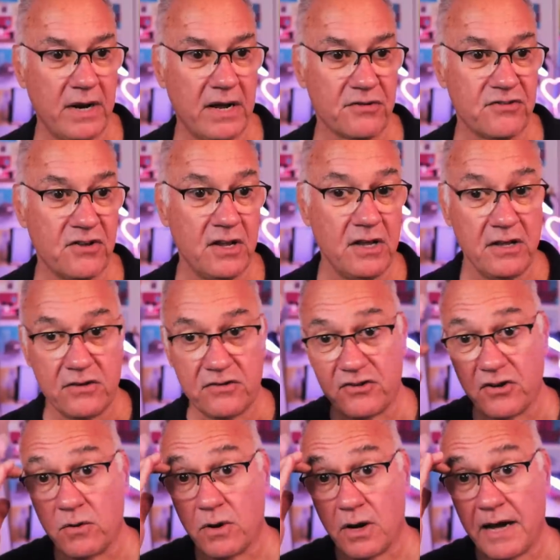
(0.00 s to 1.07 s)
else?
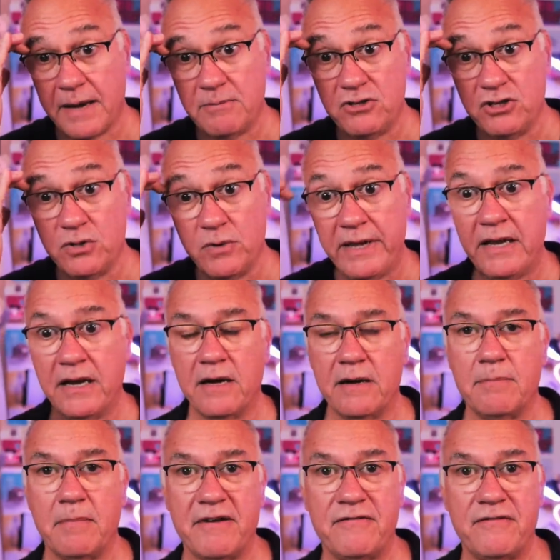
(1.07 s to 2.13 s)
So I'm doing
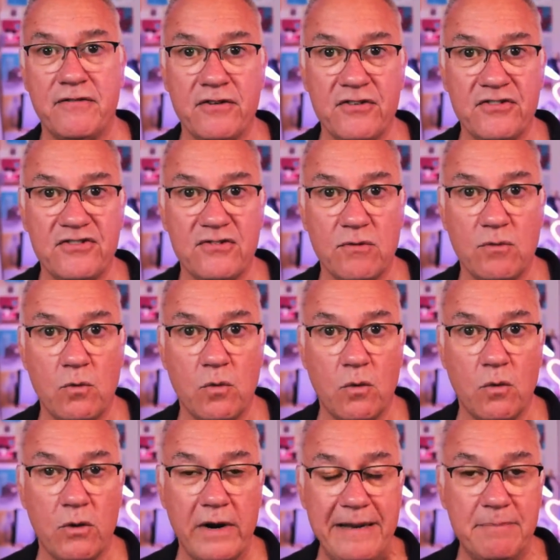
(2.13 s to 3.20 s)
my first
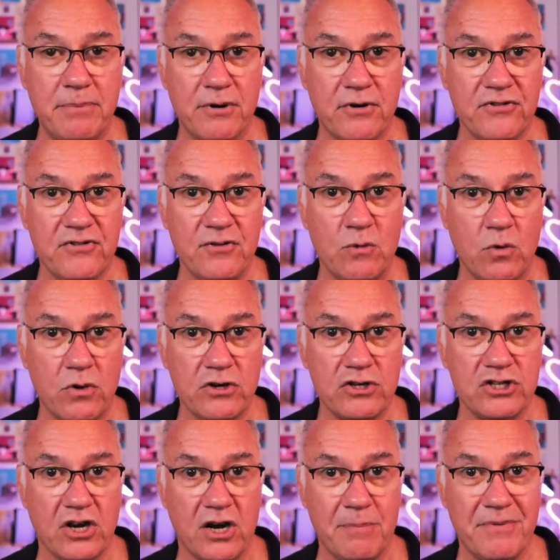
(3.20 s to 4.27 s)
in-person
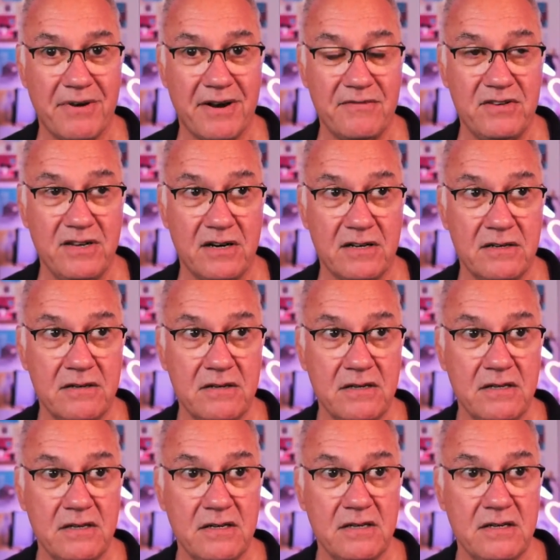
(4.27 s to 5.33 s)
workshop that I've done.
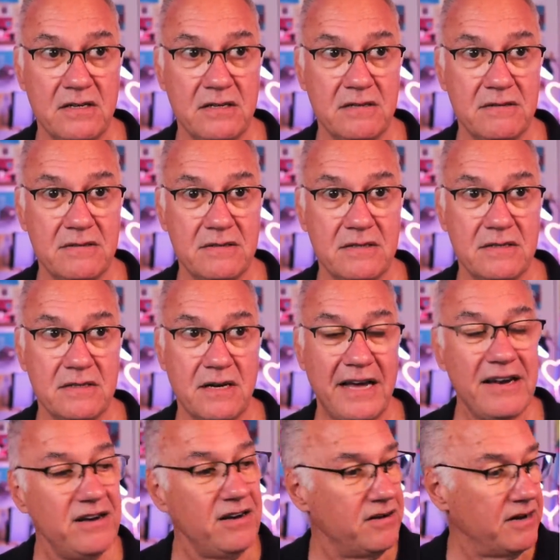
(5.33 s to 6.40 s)
I
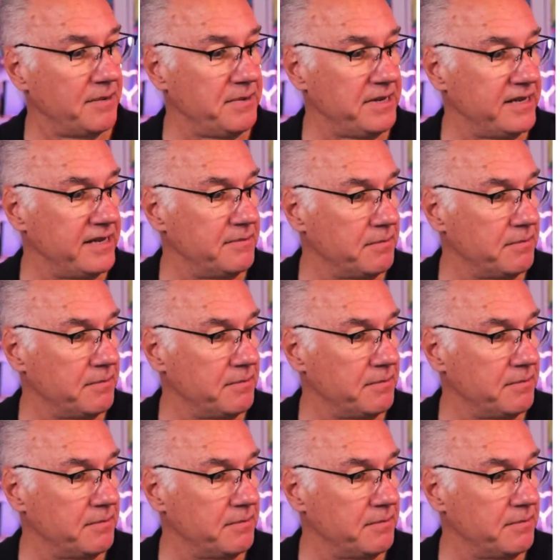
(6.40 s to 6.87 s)
don't know. I mean, in it